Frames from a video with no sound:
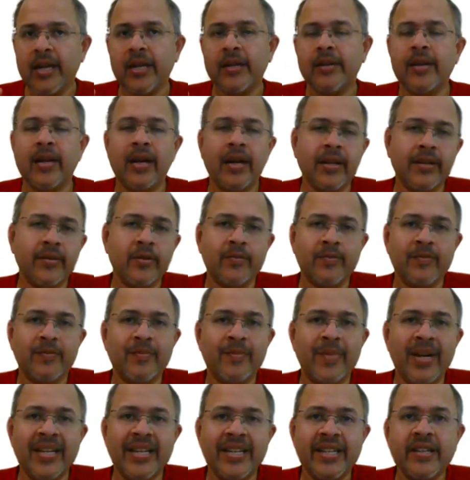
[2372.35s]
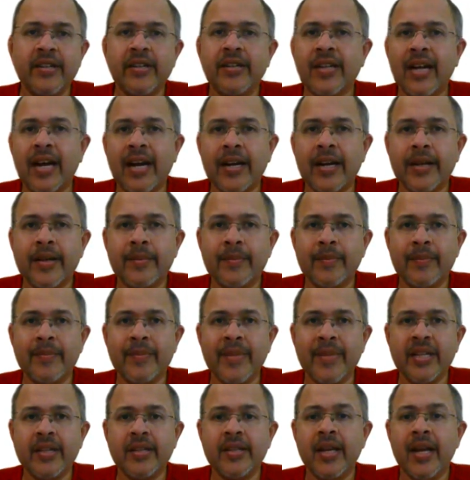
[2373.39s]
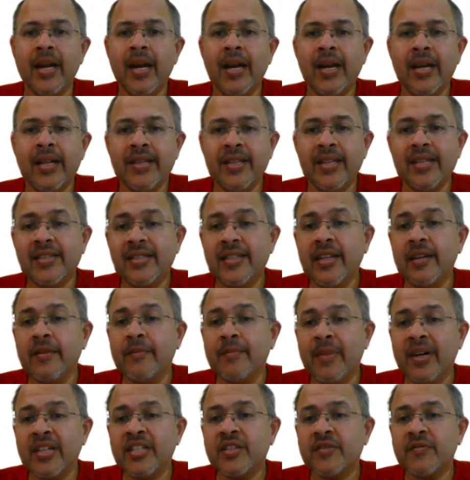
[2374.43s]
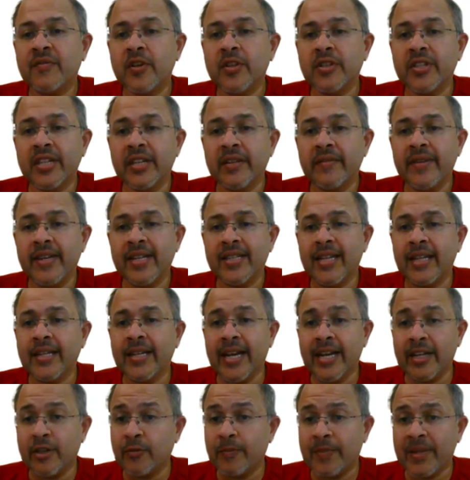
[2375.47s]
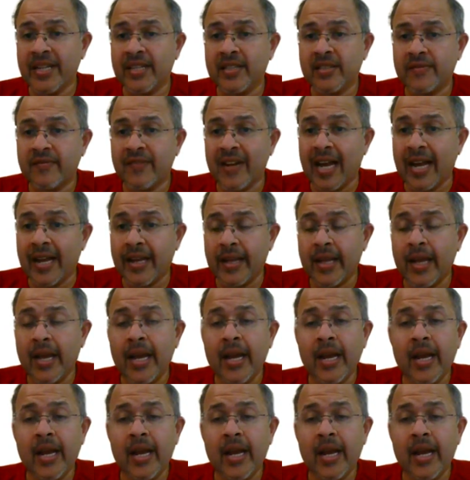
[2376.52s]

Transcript: and by near I mean they're still much further away than aeroplanes fly.